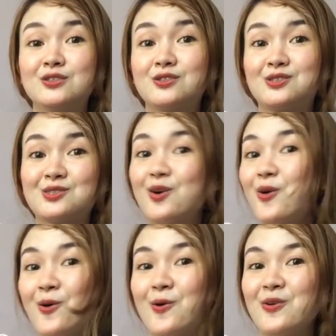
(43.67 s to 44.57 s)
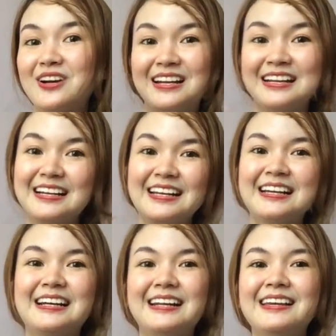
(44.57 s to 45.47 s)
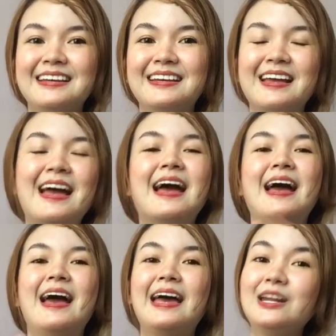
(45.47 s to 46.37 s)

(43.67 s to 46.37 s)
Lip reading: So click, click, click.